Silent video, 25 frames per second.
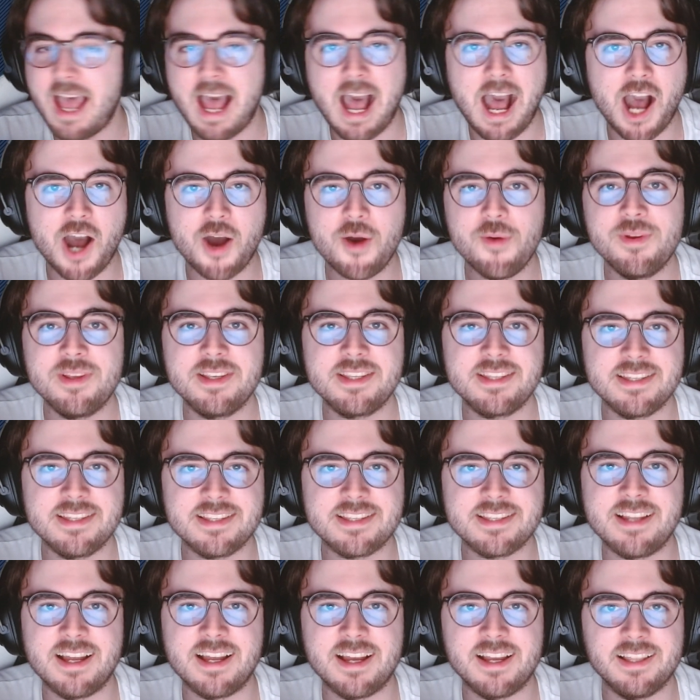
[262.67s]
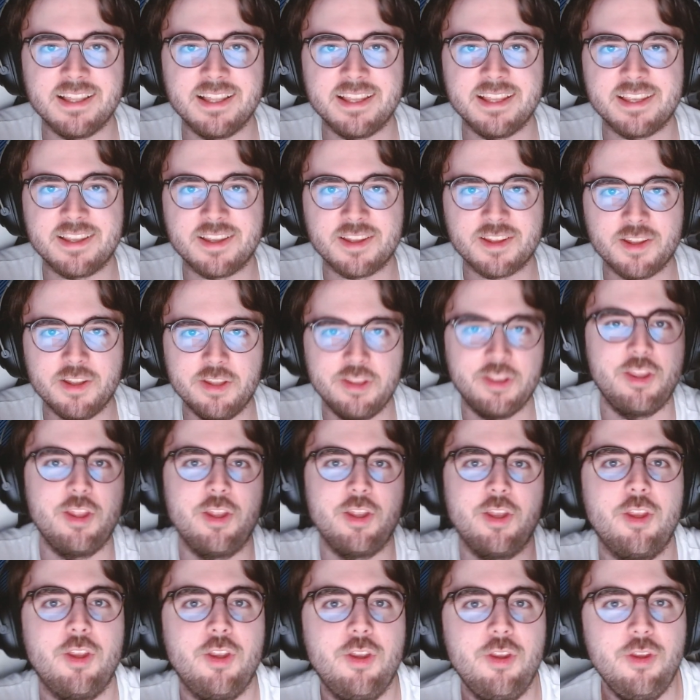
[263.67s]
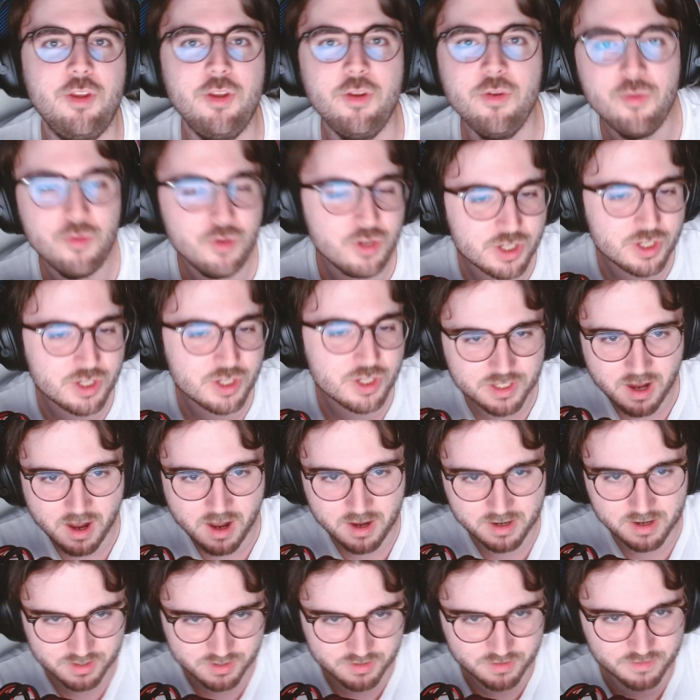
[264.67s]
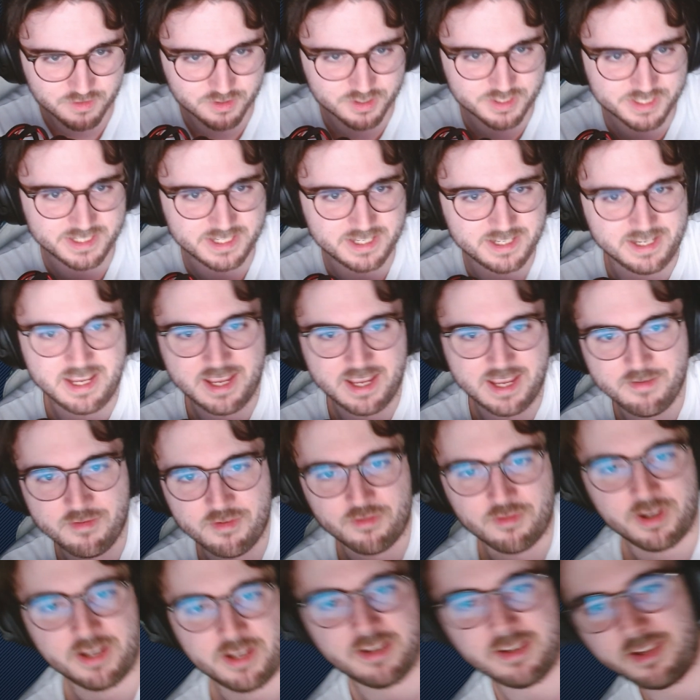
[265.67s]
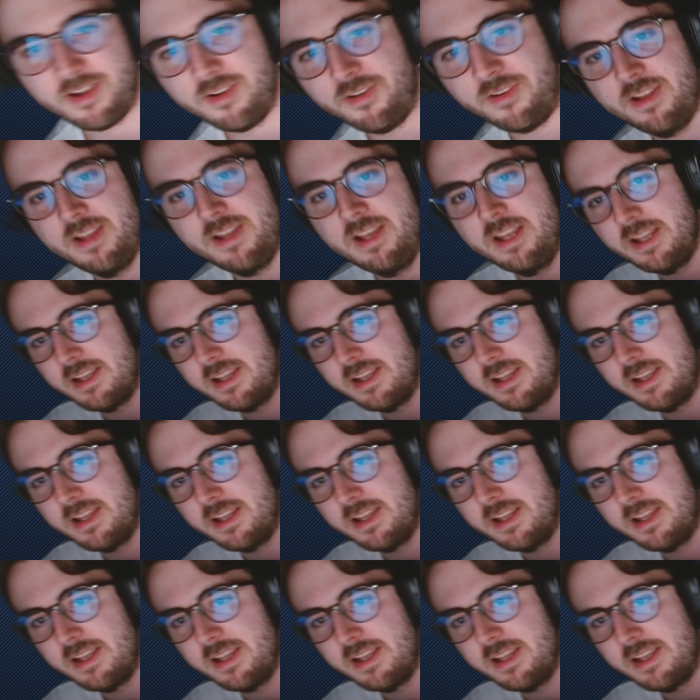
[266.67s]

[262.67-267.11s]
How is this not like the hugest controversy in gaming right now?